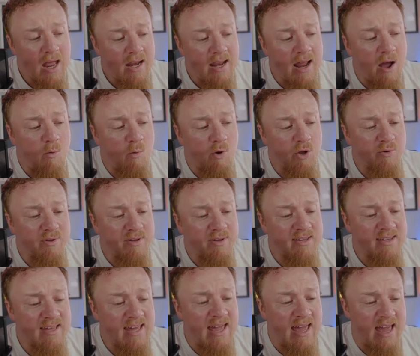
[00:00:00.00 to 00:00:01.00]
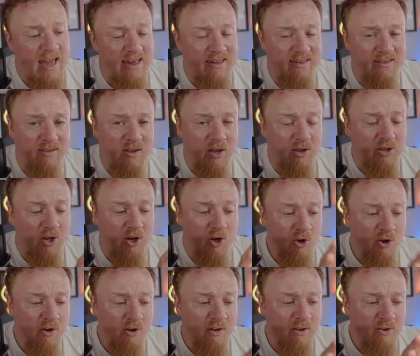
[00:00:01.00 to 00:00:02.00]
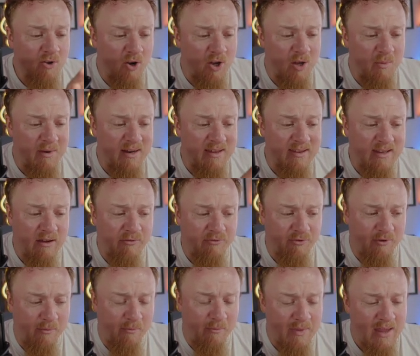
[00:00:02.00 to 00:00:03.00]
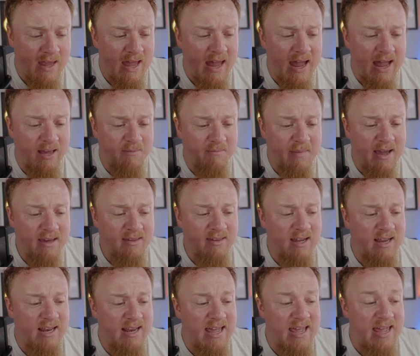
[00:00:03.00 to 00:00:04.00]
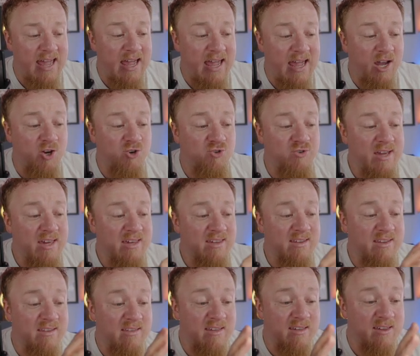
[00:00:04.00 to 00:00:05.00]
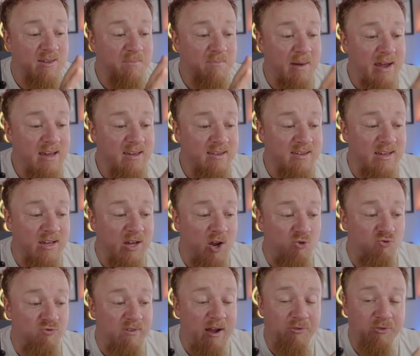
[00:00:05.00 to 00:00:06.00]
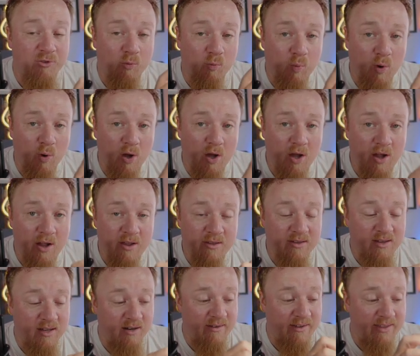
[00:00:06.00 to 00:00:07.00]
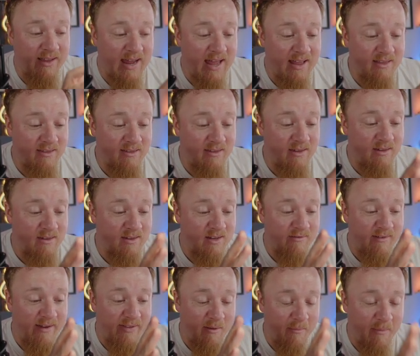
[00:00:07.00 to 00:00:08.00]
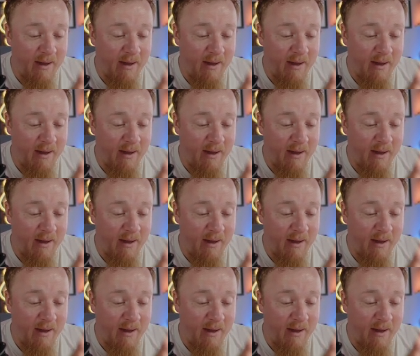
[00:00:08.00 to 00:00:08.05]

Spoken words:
Now, what you'll see is that the look of the document is different. It's basically increased the spacing around the words and around the letters and around the